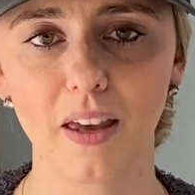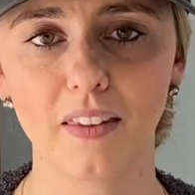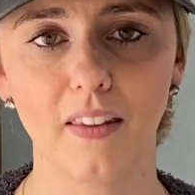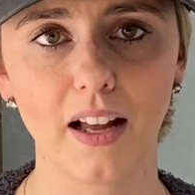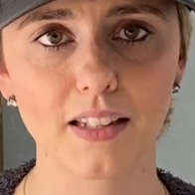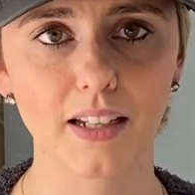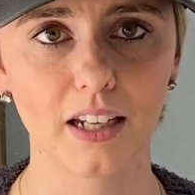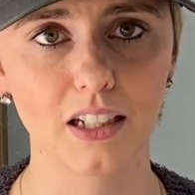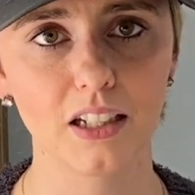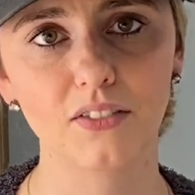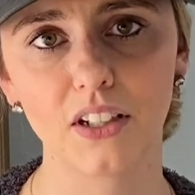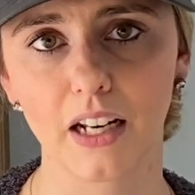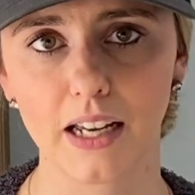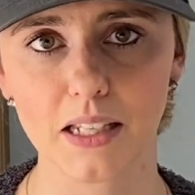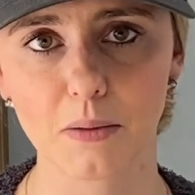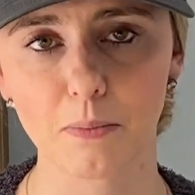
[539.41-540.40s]
And that's kind of
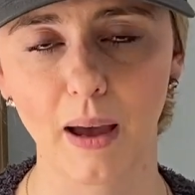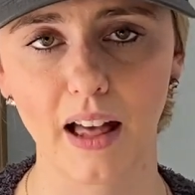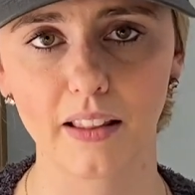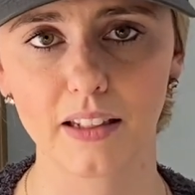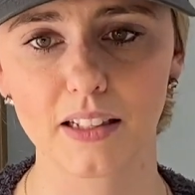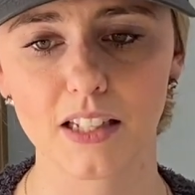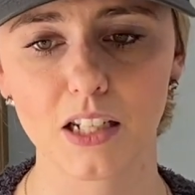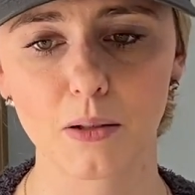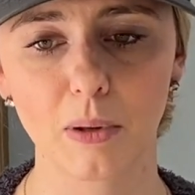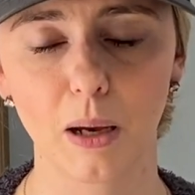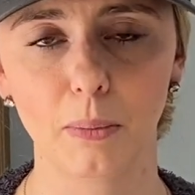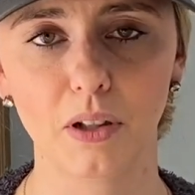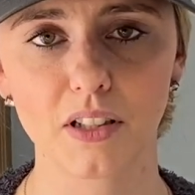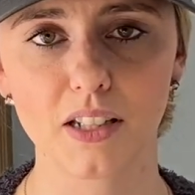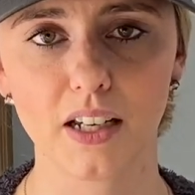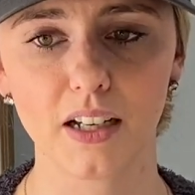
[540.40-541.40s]
a nice balance to be
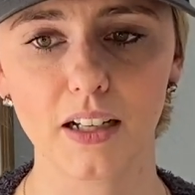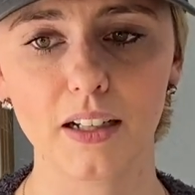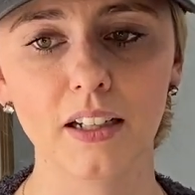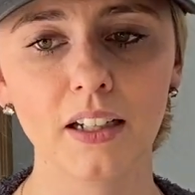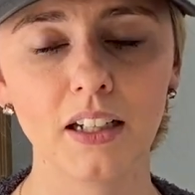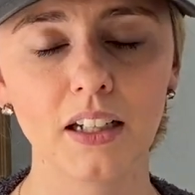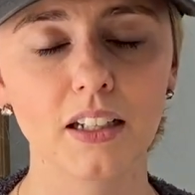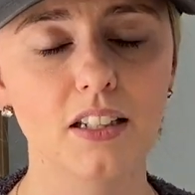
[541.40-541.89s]
able to